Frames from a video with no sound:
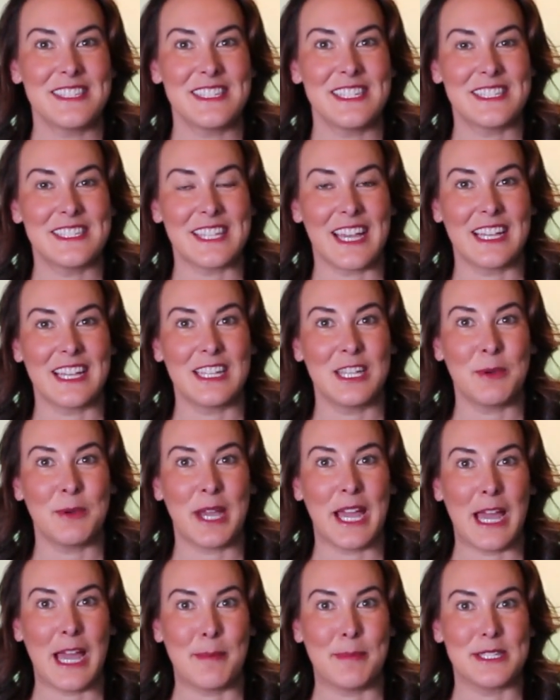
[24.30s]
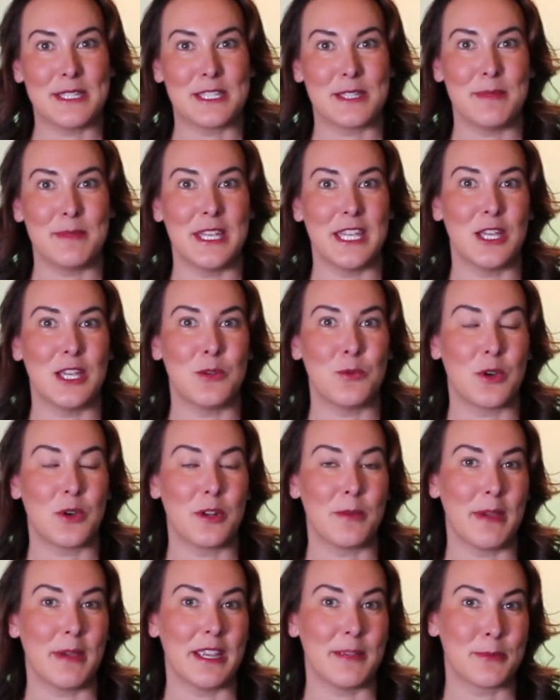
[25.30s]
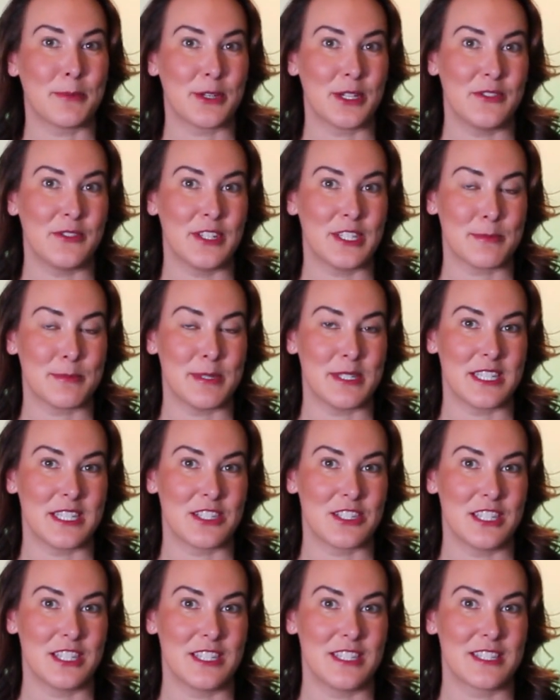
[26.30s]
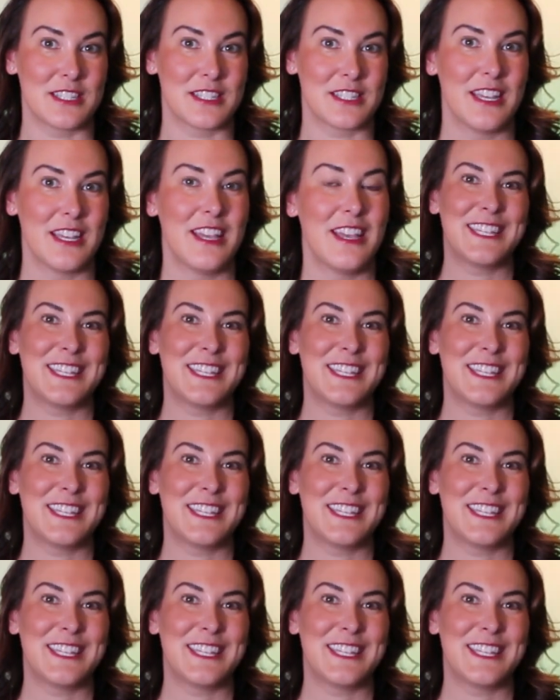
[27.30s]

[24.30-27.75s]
is exactly what happened to me in one of my previous positions.